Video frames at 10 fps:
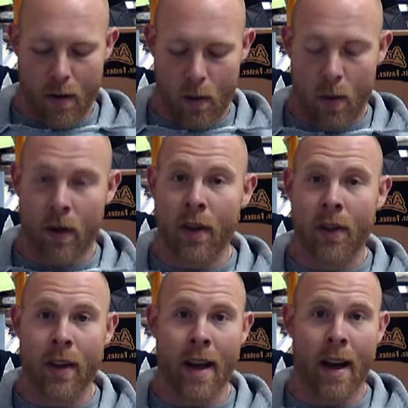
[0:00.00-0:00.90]
or to
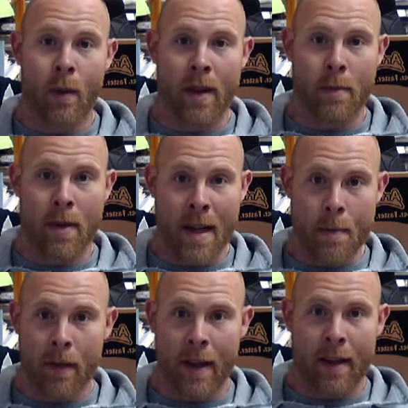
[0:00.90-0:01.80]
see how we can
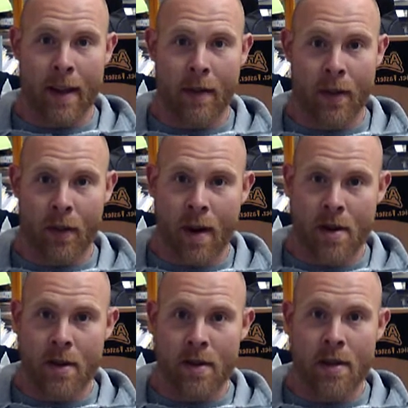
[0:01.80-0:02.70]
manipulate different
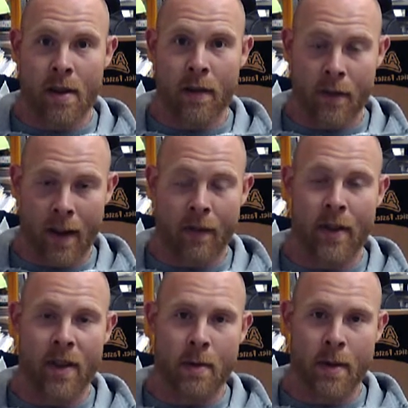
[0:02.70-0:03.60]
stressors to affect
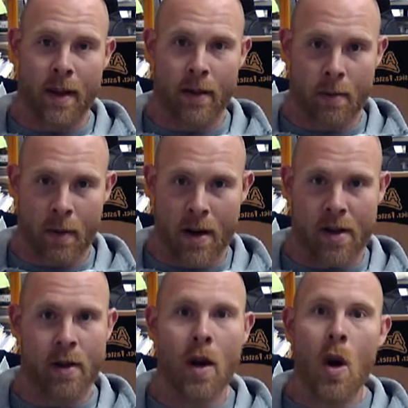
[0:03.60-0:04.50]
phenotypic
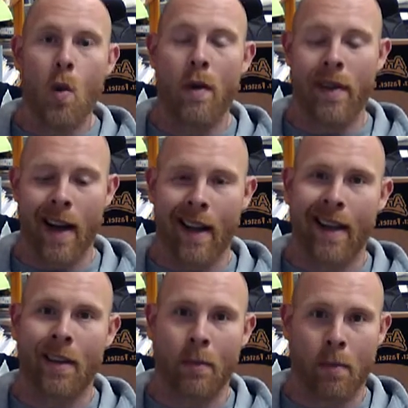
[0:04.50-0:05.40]
expression, we've got to
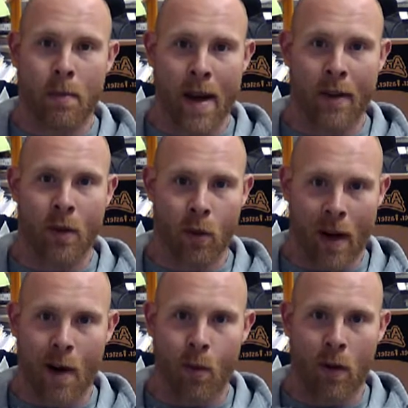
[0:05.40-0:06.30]
lay some base
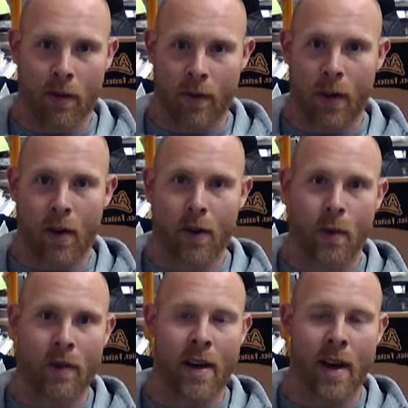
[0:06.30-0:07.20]
groundwork first.
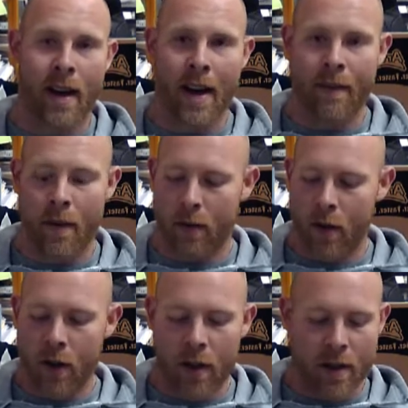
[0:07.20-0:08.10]
We've got to have a
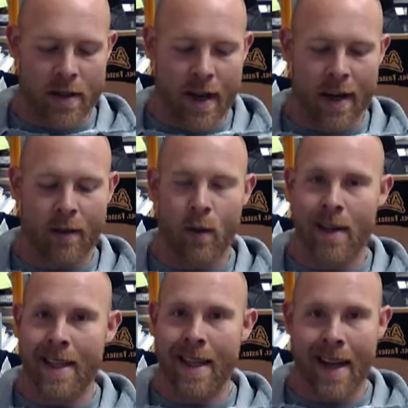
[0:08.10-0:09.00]
good understanding of what
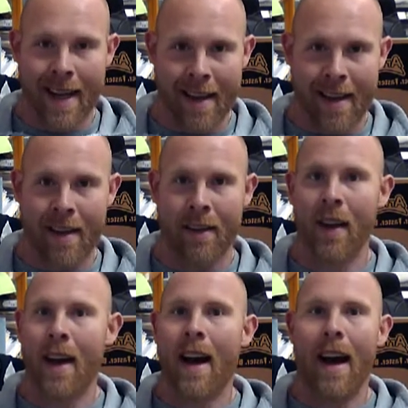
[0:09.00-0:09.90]
DNA is,
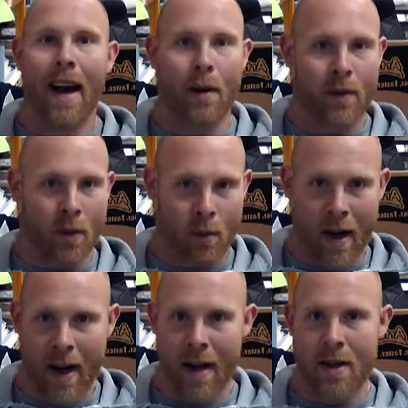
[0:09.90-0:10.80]
how it's
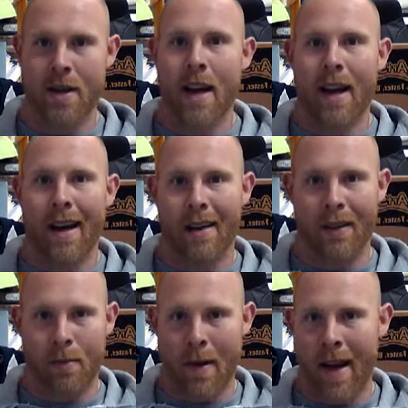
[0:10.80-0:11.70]
arranged, how
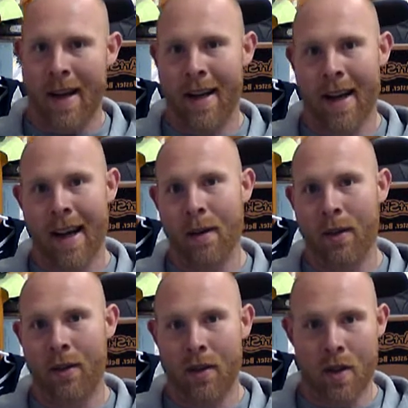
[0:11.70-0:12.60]
it's made, and how
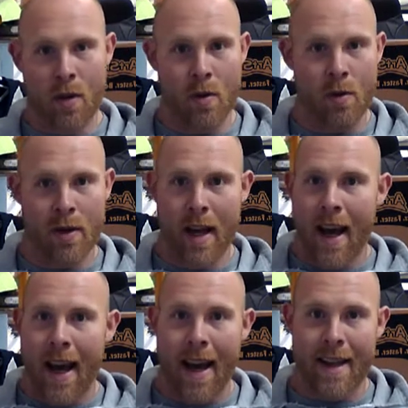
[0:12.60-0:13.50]
it's used
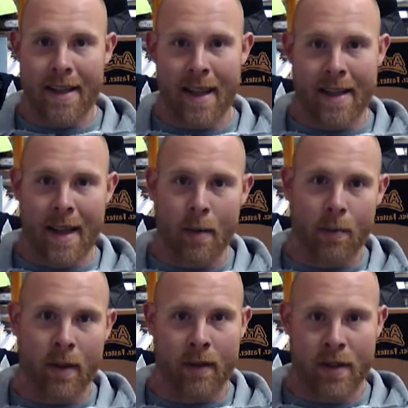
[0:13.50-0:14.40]
as that
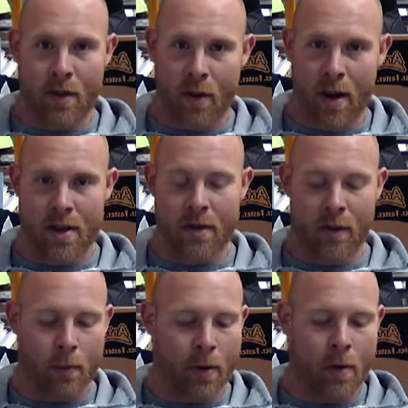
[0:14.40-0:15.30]
template of instructions
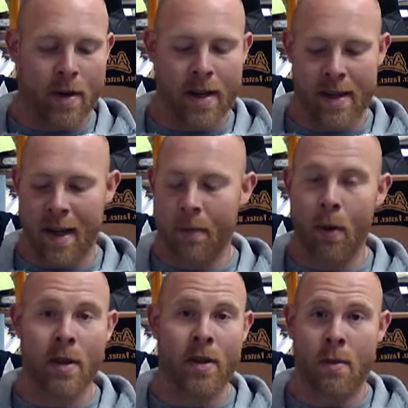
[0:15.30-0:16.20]
for proteins and how
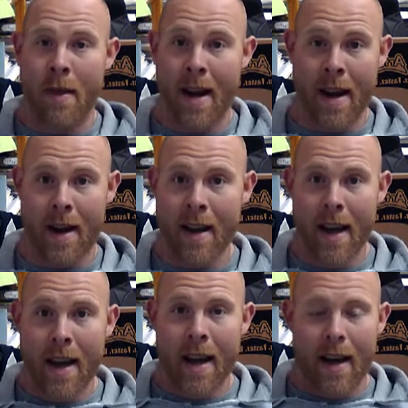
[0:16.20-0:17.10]
proteins are made,
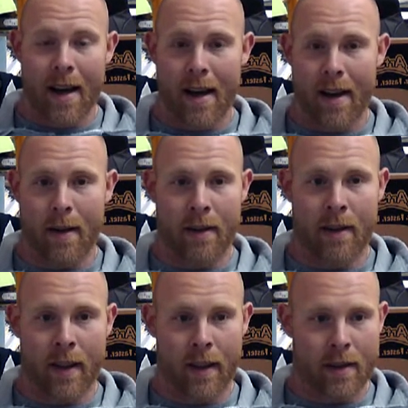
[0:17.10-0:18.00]

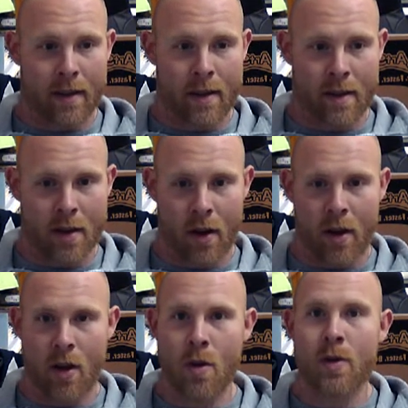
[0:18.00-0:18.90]
to start
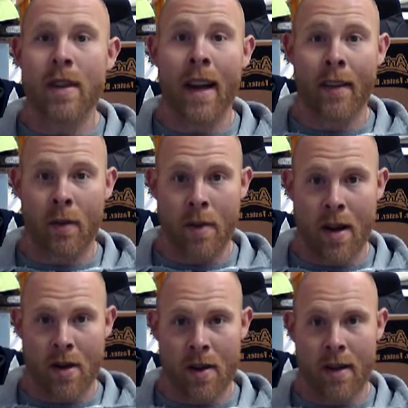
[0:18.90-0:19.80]
using that
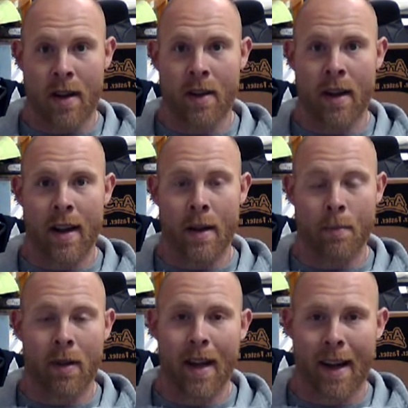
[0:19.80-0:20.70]
information and
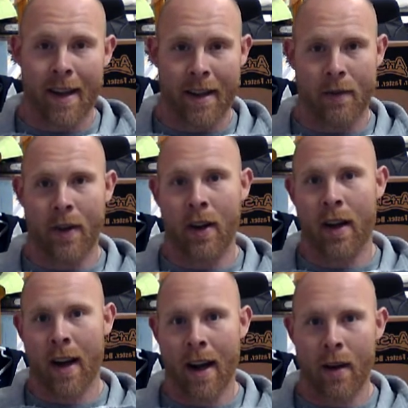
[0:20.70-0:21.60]
applying it to figure
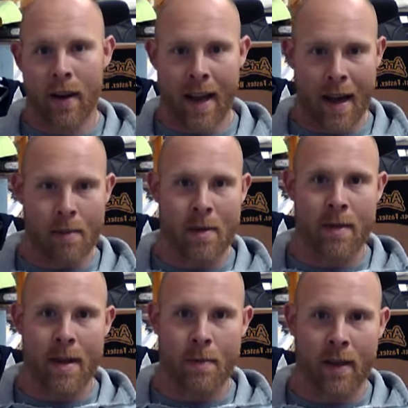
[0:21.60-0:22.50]
out how it can be
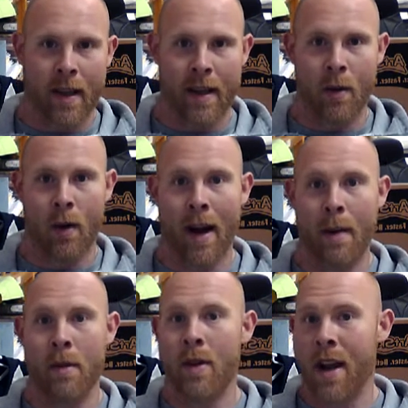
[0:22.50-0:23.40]
manipulated, or how
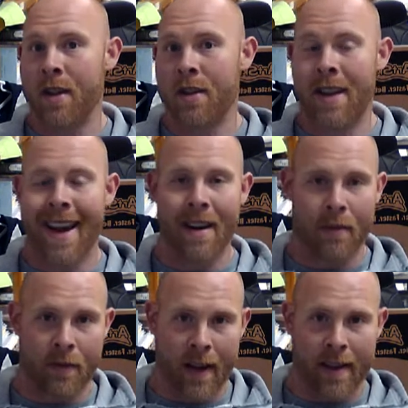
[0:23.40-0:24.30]
mutations can
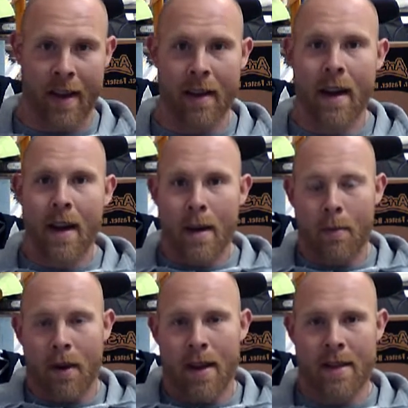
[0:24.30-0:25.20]
affect that
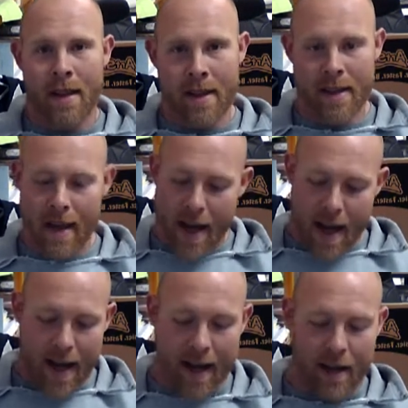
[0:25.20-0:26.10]
process.
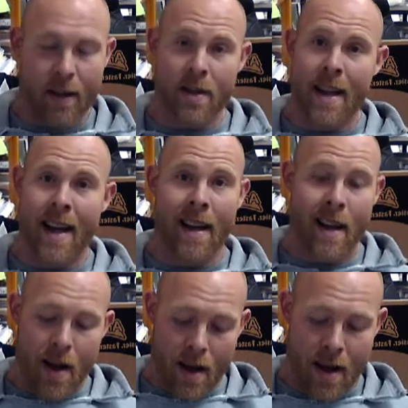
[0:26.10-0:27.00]
And understand,
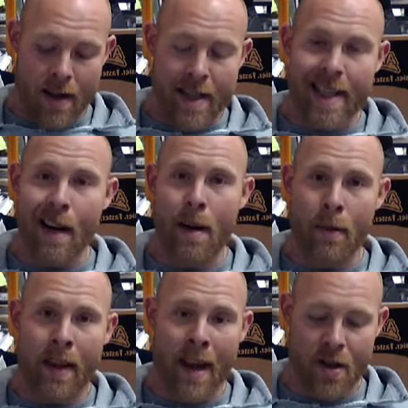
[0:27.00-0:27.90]
DNA
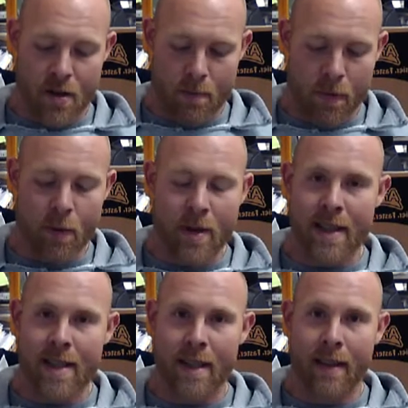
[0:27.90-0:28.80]
replication, protein
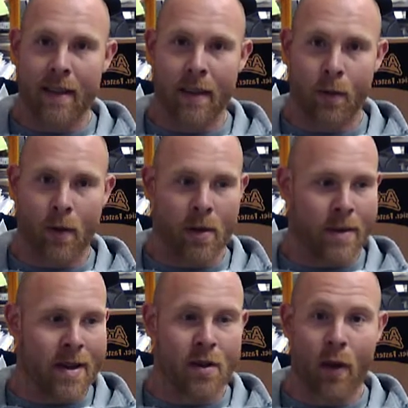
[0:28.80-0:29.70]
synthesis, whether it
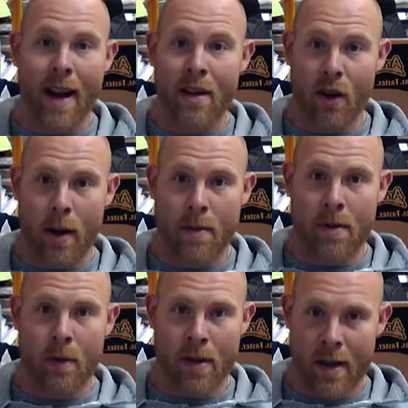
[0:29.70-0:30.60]
be
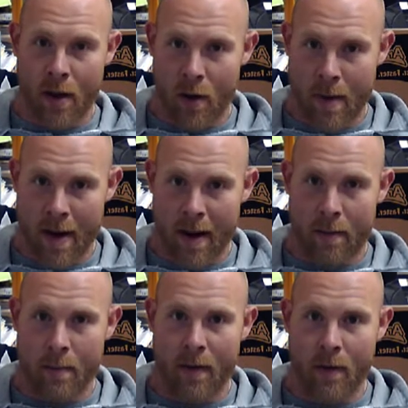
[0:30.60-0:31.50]
transcription, which I know you may not
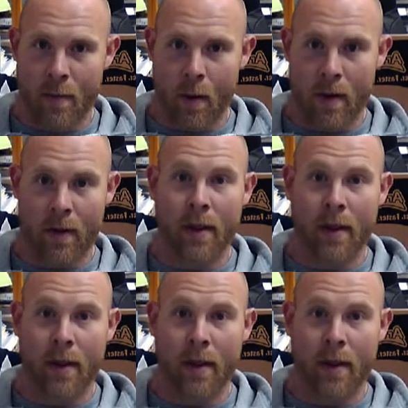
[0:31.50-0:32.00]
be familiar with,